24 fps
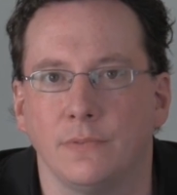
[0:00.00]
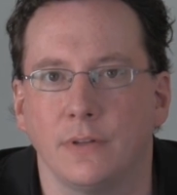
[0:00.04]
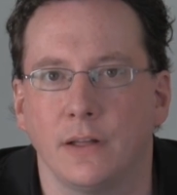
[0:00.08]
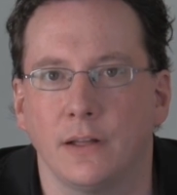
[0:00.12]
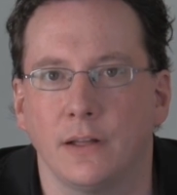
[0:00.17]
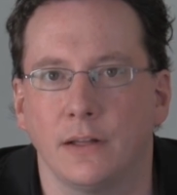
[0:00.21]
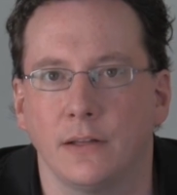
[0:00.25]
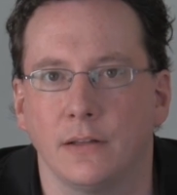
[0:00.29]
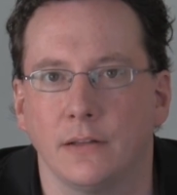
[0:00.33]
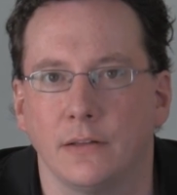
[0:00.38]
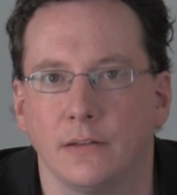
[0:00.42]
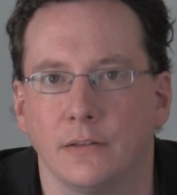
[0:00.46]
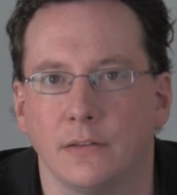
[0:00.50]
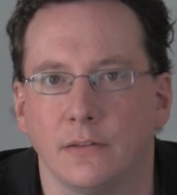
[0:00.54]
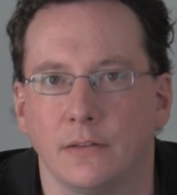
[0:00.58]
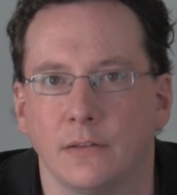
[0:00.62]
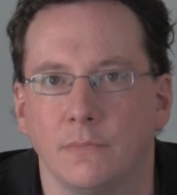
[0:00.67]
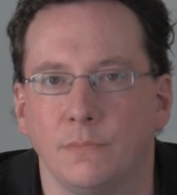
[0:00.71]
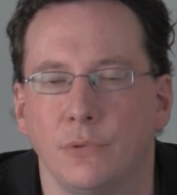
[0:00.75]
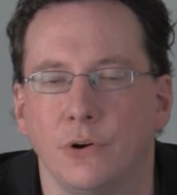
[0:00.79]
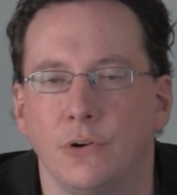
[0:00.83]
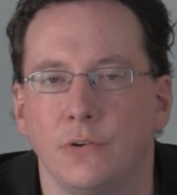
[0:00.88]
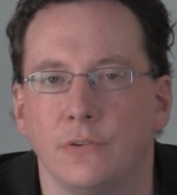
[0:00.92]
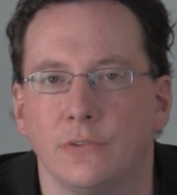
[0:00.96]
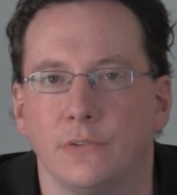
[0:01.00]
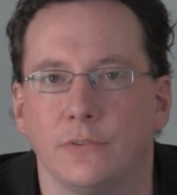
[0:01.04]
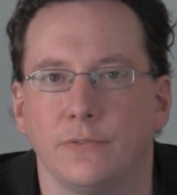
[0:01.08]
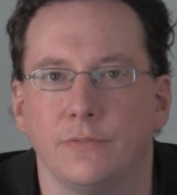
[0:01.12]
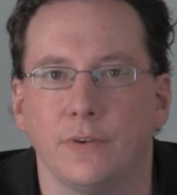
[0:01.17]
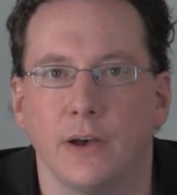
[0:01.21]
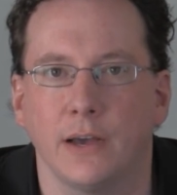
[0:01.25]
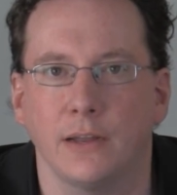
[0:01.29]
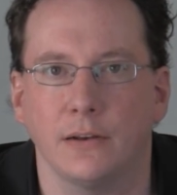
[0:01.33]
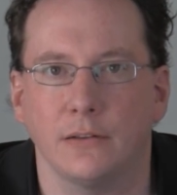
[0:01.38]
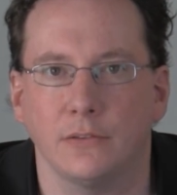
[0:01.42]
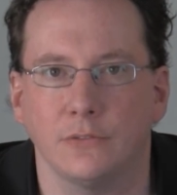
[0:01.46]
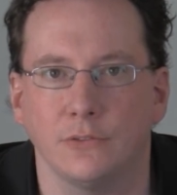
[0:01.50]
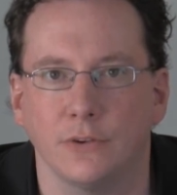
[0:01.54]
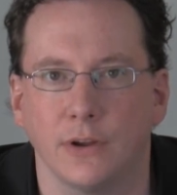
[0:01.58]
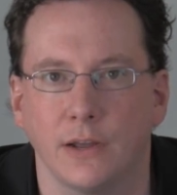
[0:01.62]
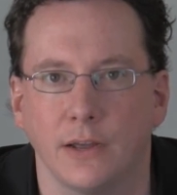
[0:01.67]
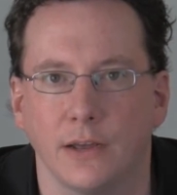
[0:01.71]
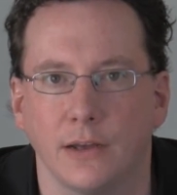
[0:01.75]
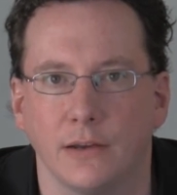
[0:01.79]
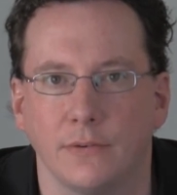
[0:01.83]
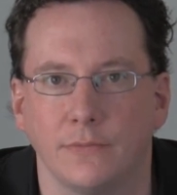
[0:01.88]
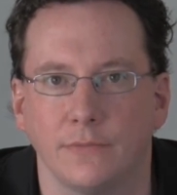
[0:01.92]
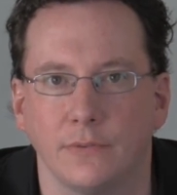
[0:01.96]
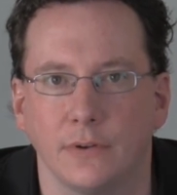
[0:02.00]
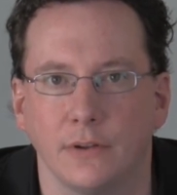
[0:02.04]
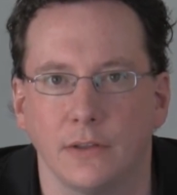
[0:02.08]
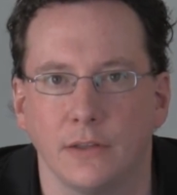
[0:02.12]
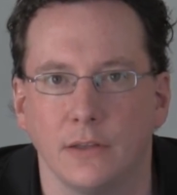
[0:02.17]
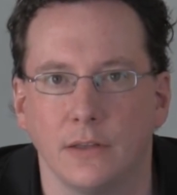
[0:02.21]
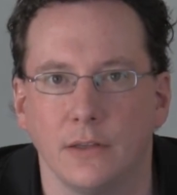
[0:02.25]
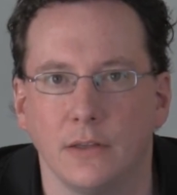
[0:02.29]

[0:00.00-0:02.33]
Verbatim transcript: uh, compose a final draft.